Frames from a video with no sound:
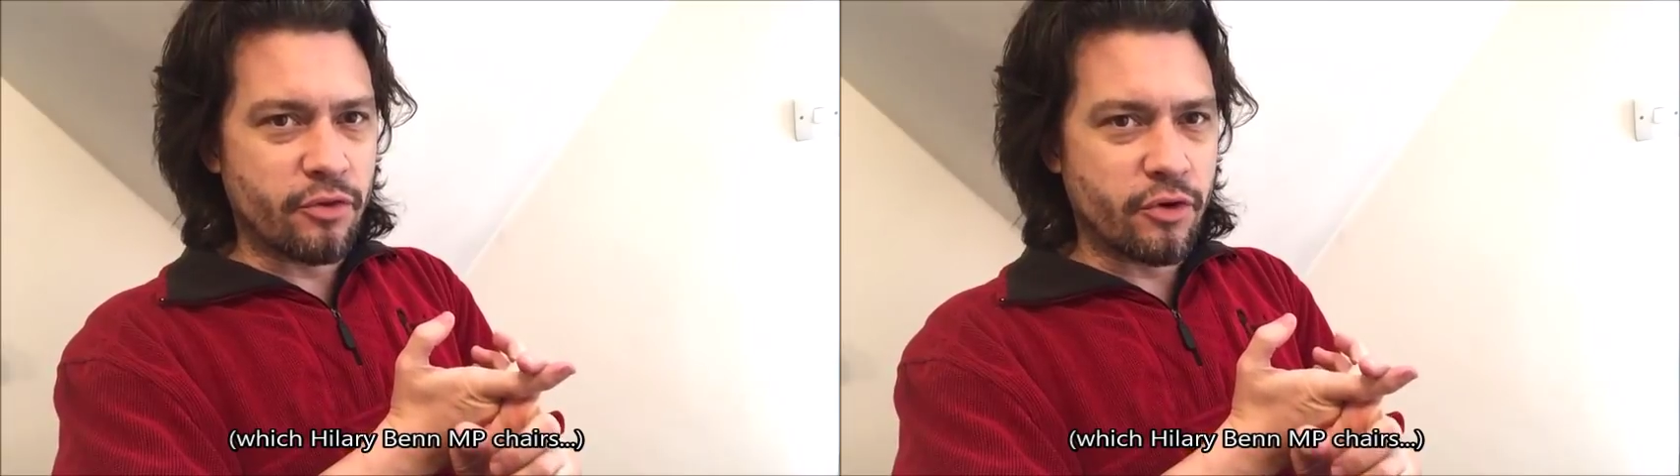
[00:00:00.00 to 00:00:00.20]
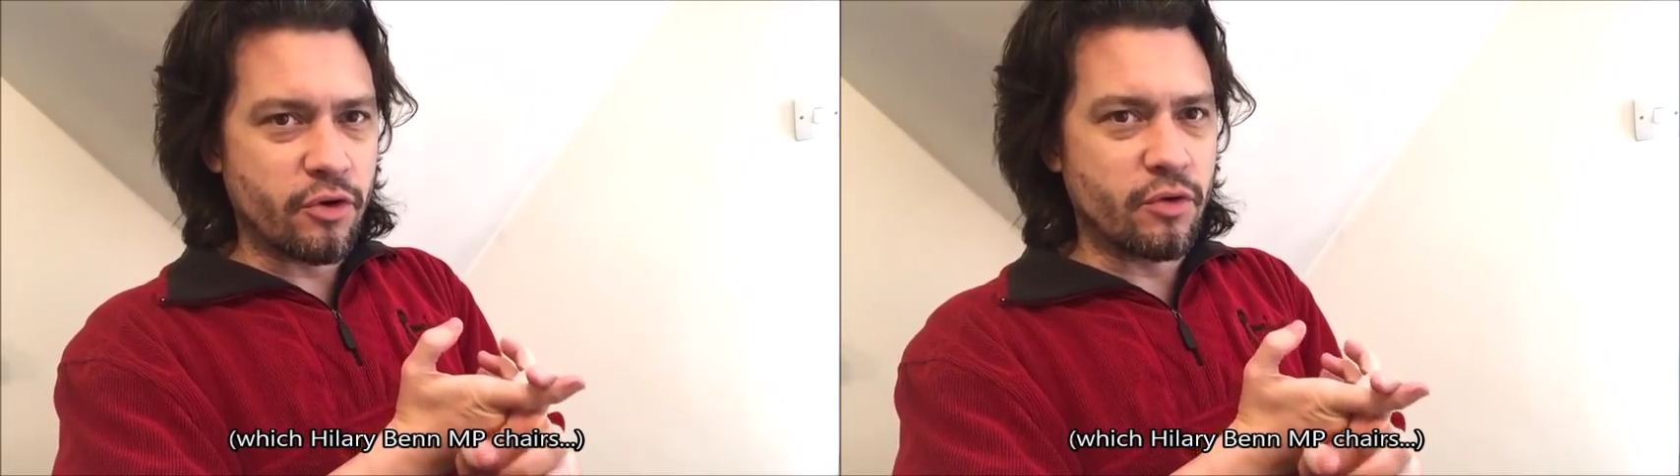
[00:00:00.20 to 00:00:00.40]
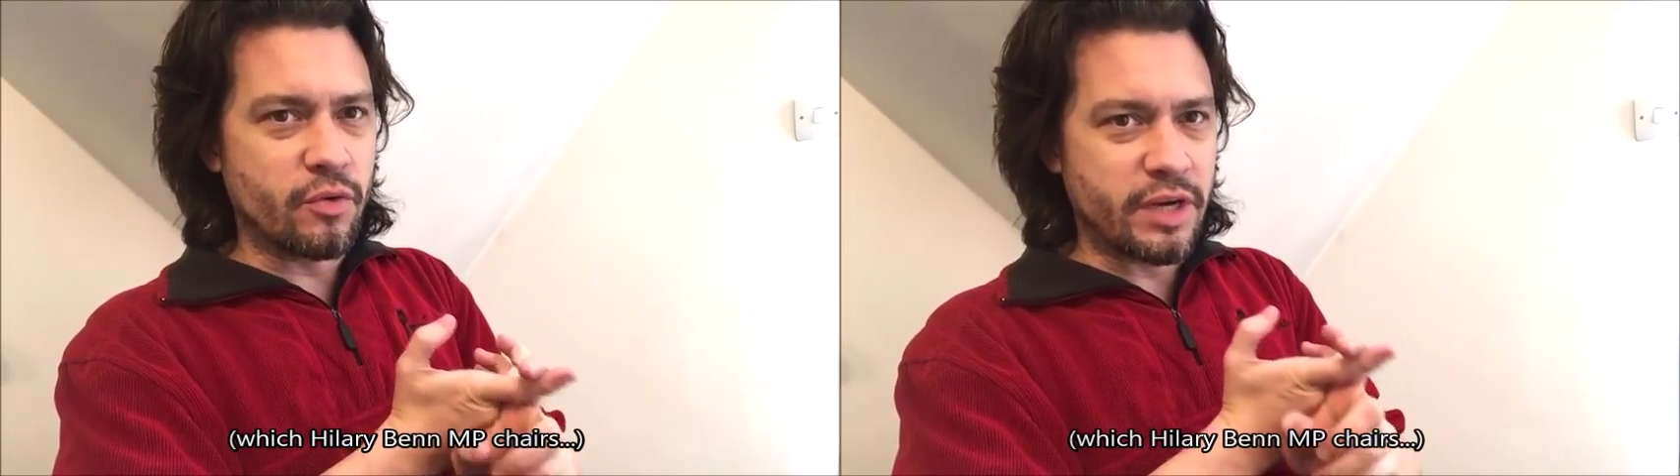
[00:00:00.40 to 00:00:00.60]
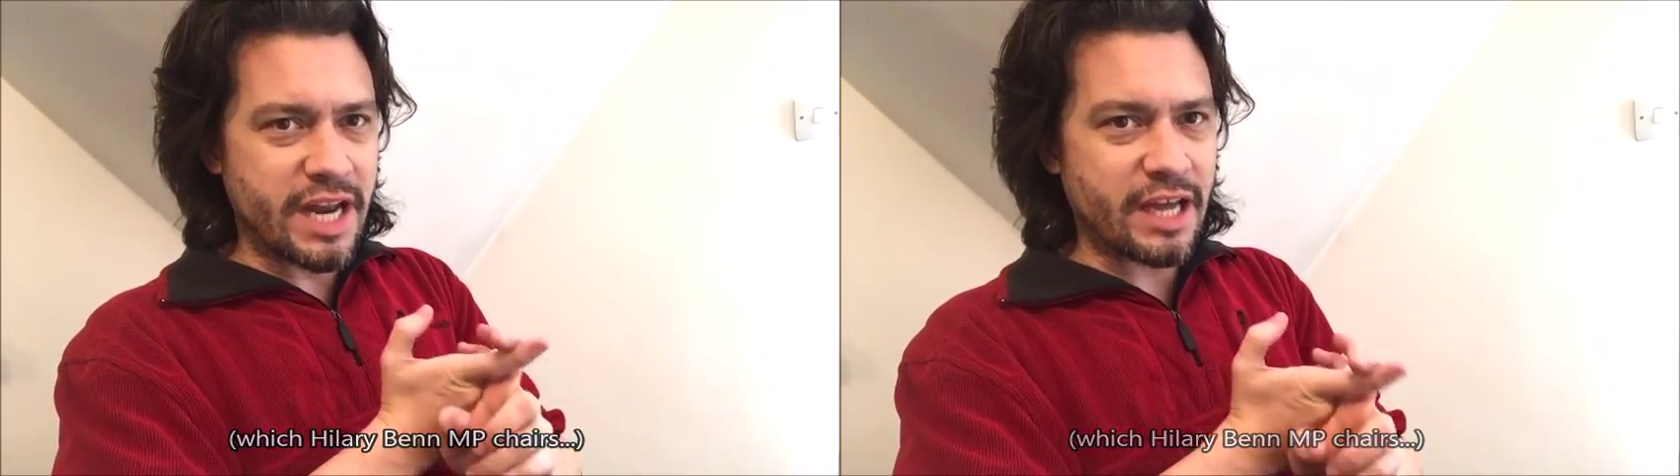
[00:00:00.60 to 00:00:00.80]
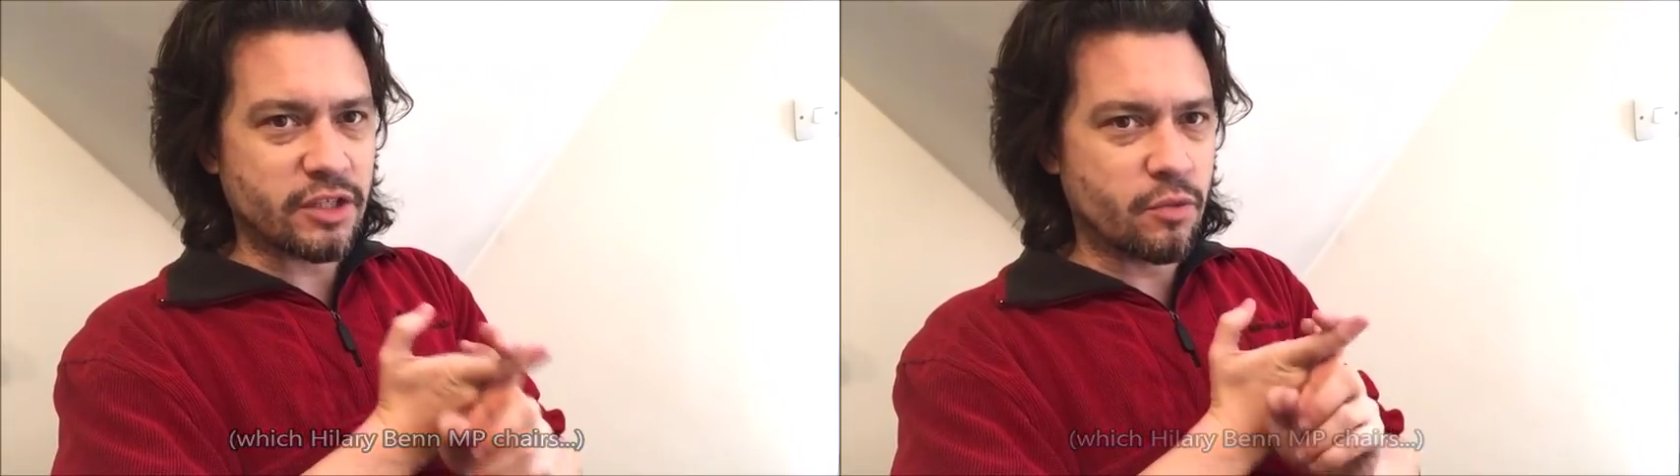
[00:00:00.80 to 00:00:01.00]
through
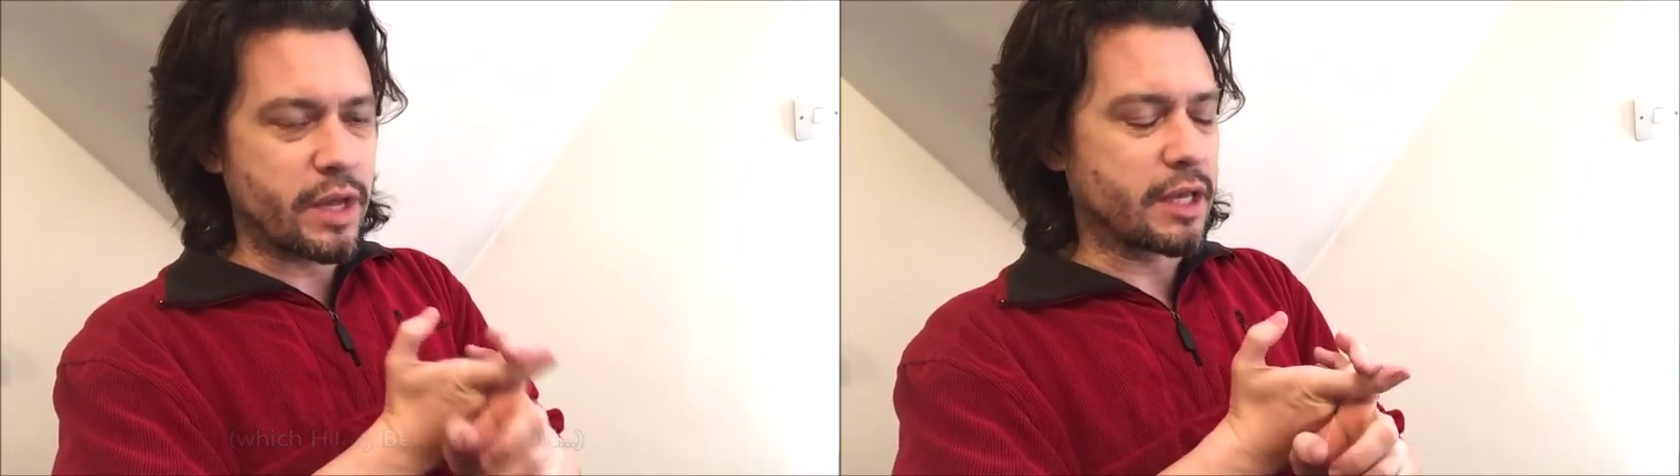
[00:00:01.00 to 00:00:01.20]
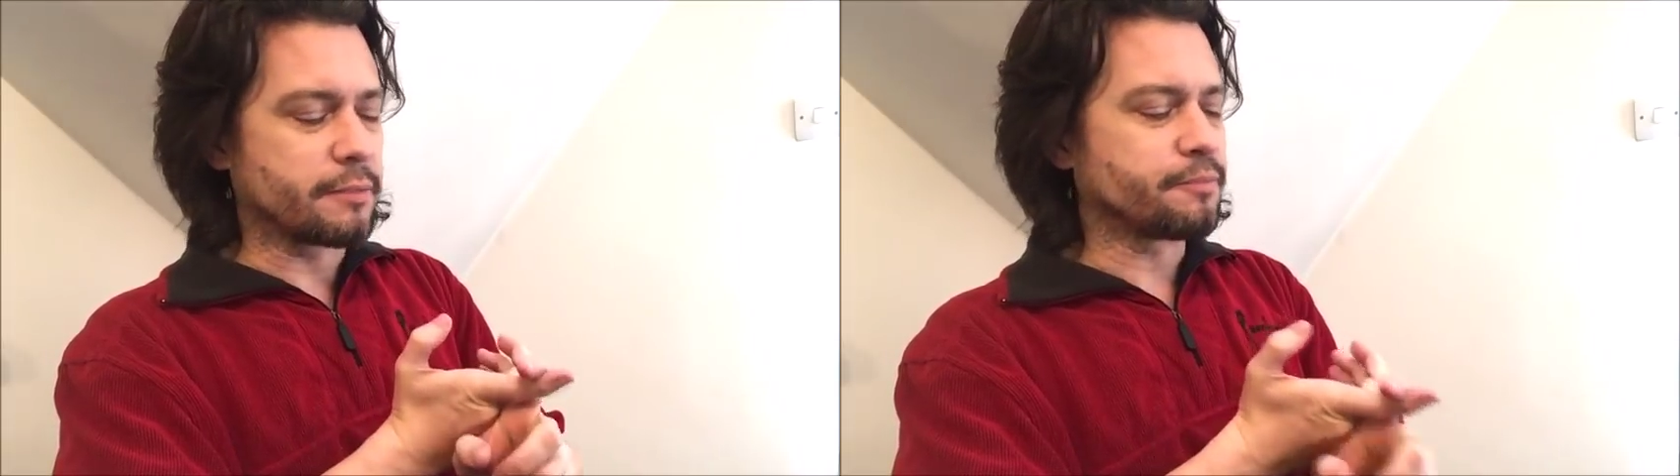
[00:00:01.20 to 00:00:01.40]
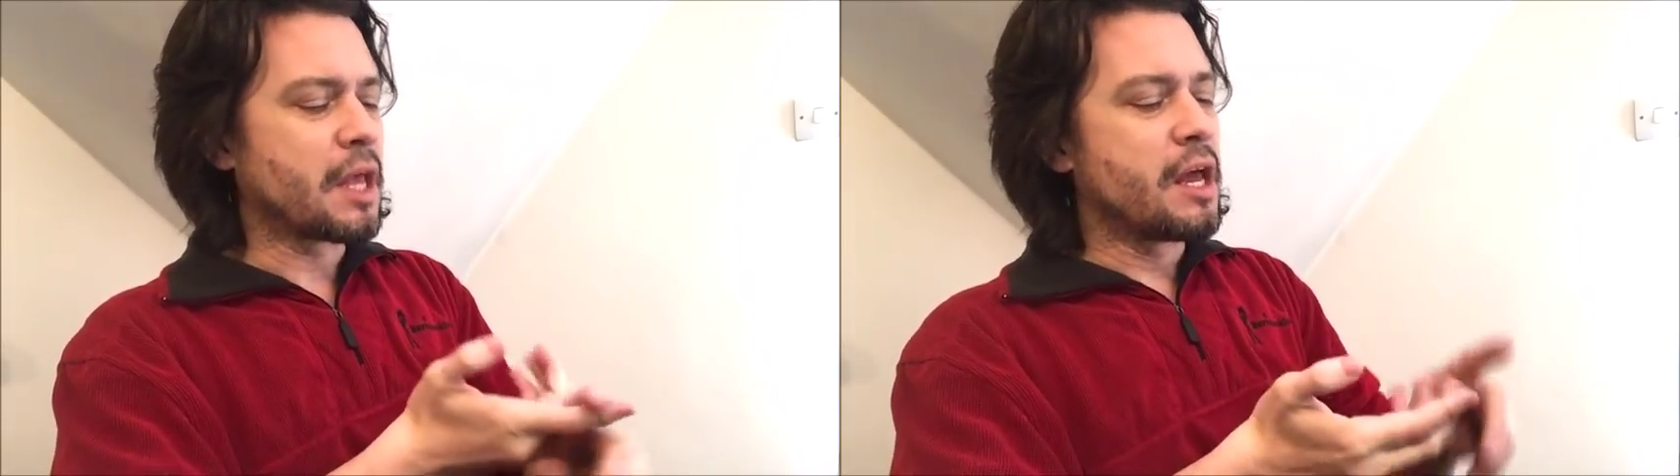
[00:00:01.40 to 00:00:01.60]
next week.